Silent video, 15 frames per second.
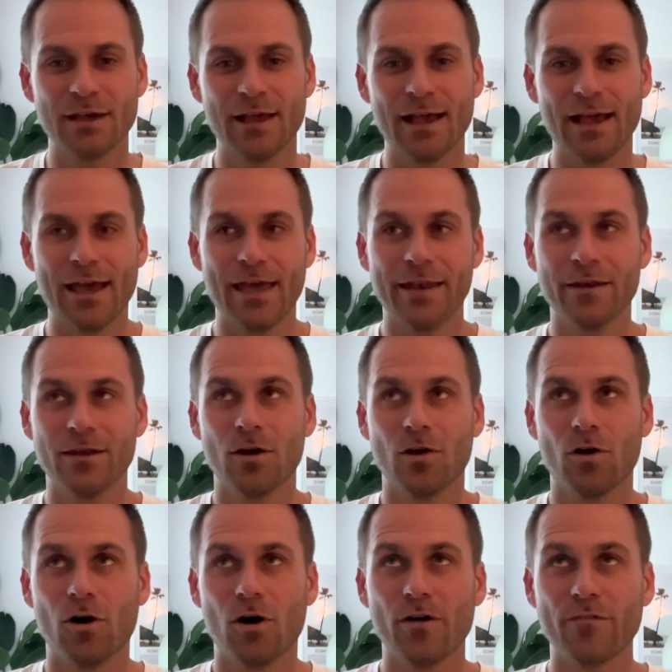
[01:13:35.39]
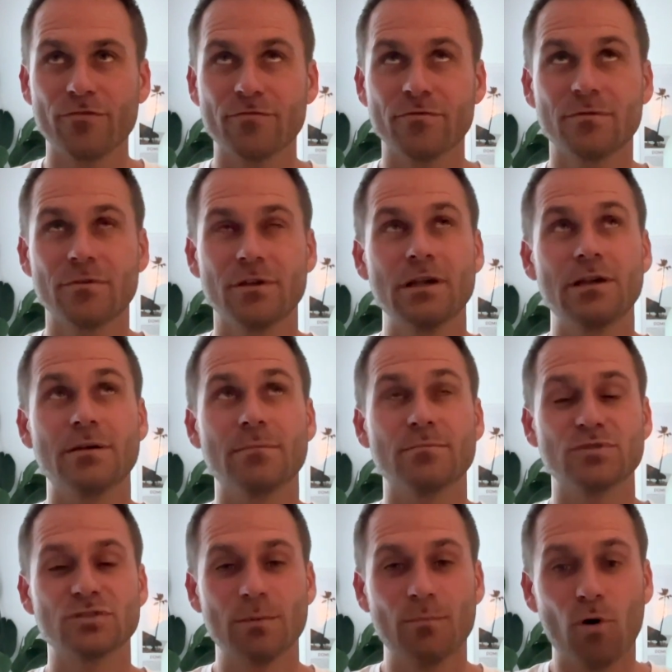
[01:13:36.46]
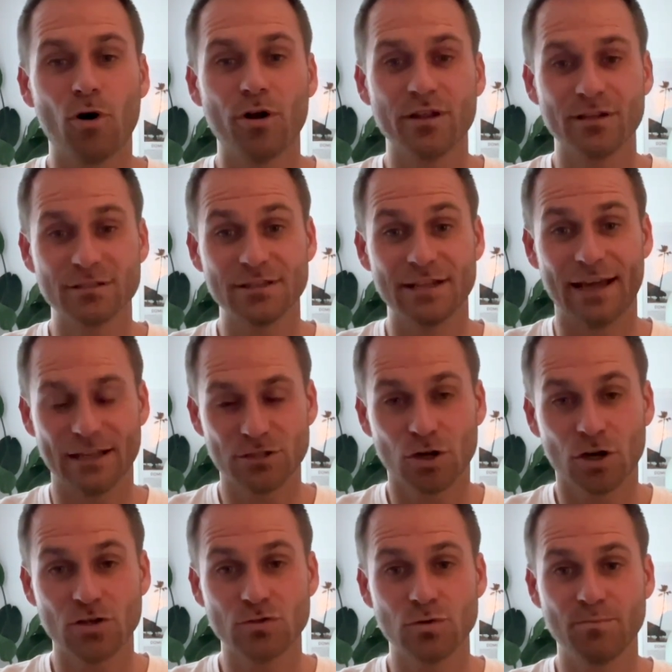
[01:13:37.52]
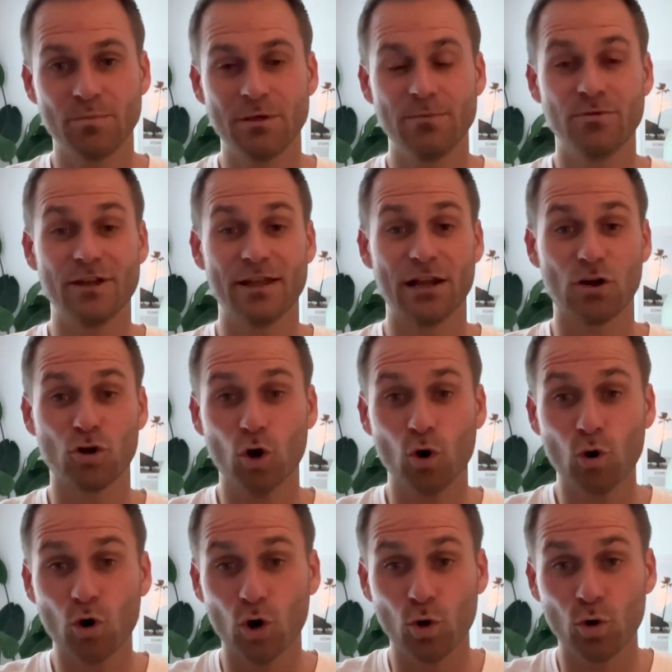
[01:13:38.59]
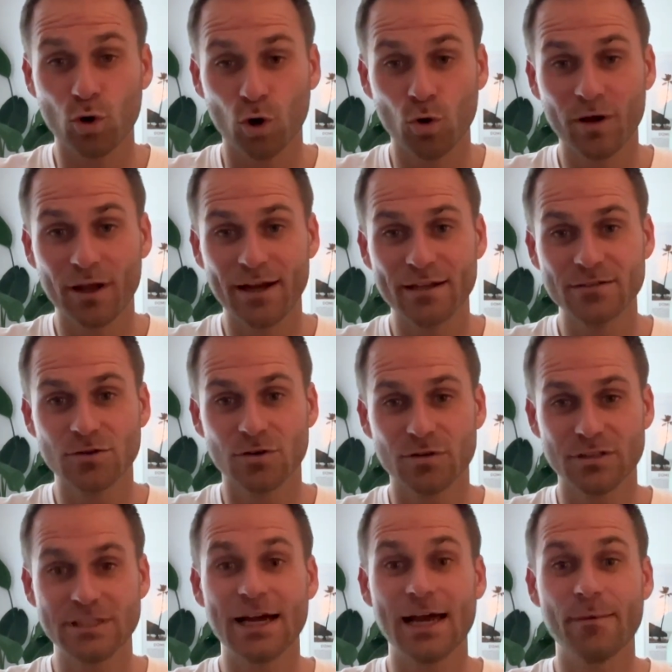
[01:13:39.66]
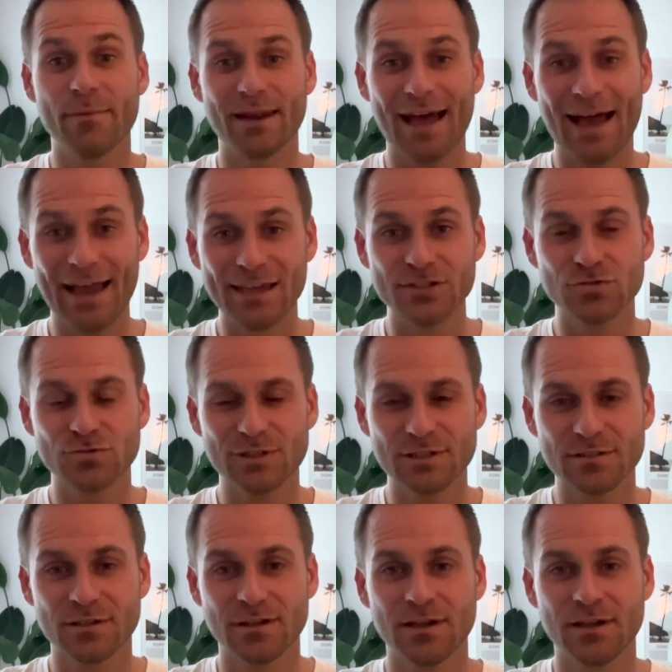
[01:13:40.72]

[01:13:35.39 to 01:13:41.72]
And often some audience that I talk to are people that are go getters all the time and high stress.